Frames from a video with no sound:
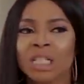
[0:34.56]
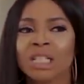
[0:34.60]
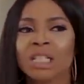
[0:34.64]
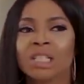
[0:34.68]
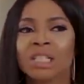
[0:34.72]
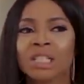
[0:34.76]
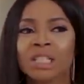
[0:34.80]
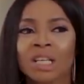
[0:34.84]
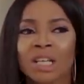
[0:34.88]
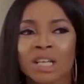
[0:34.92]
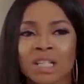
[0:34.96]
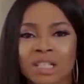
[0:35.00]

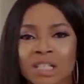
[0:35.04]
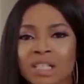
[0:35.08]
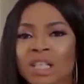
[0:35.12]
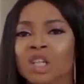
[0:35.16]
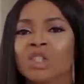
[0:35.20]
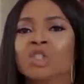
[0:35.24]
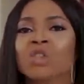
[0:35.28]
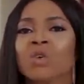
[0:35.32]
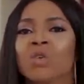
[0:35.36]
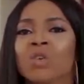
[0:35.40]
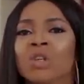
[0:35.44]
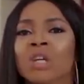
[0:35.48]
audit
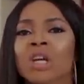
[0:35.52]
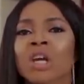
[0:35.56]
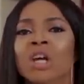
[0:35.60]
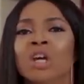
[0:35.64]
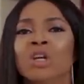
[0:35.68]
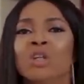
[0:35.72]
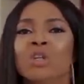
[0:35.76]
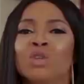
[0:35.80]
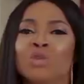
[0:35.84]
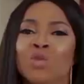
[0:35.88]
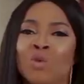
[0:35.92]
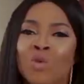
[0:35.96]
session.
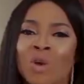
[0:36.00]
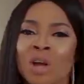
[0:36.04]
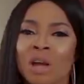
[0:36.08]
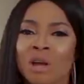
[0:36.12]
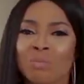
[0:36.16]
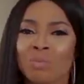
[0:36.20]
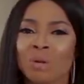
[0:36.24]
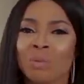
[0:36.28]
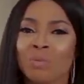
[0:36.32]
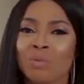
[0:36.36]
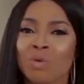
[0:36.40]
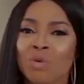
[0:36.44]
You know,
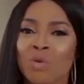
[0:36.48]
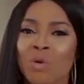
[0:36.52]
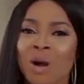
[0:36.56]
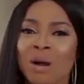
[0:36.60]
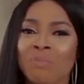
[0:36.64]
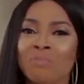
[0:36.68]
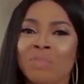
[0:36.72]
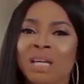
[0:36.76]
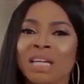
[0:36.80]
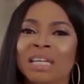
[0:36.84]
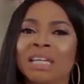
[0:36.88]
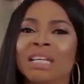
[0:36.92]
people who
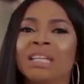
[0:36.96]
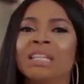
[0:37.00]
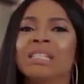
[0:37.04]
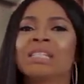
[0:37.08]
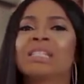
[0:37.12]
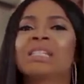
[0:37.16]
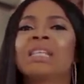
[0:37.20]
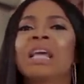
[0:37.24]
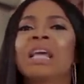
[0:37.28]
are making